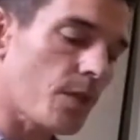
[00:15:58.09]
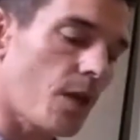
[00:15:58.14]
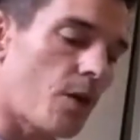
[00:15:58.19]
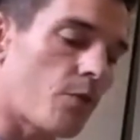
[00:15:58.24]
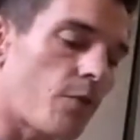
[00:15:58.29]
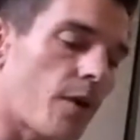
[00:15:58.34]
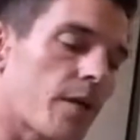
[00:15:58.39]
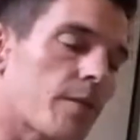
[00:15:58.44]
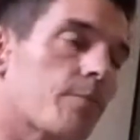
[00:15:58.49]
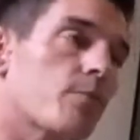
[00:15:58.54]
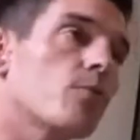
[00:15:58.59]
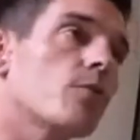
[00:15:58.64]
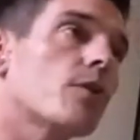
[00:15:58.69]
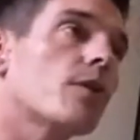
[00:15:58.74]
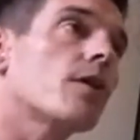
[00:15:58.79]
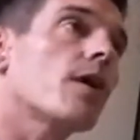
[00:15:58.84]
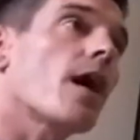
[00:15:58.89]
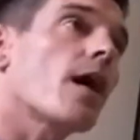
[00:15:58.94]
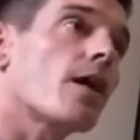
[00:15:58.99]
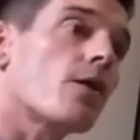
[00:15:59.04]
a right book
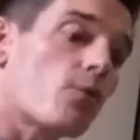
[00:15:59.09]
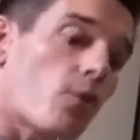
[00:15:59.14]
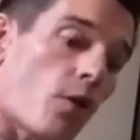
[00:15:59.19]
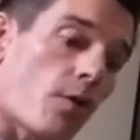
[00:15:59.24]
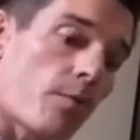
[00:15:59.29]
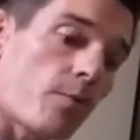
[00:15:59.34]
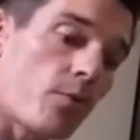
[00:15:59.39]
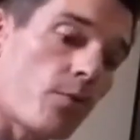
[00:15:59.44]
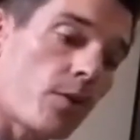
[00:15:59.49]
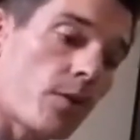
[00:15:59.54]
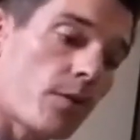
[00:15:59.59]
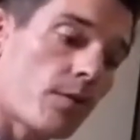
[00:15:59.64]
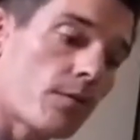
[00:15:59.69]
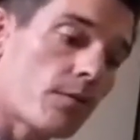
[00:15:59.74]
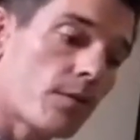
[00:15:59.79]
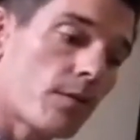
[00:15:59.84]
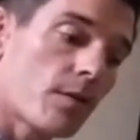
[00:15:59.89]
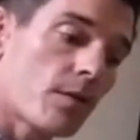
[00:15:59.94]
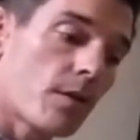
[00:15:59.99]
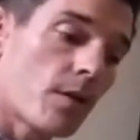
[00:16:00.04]
and a wrong book.
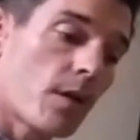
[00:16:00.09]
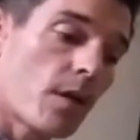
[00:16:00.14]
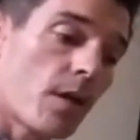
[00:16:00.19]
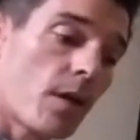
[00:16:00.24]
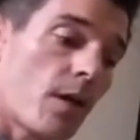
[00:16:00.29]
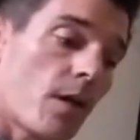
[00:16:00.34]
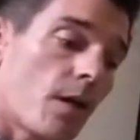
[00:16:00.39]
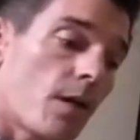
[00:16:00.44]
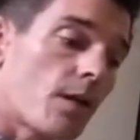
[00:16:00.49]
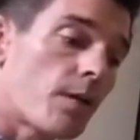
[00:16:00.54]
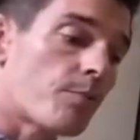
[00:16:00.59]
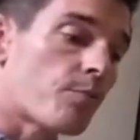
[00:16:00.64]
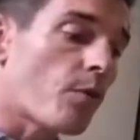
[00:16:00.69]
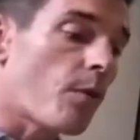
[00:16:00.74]
The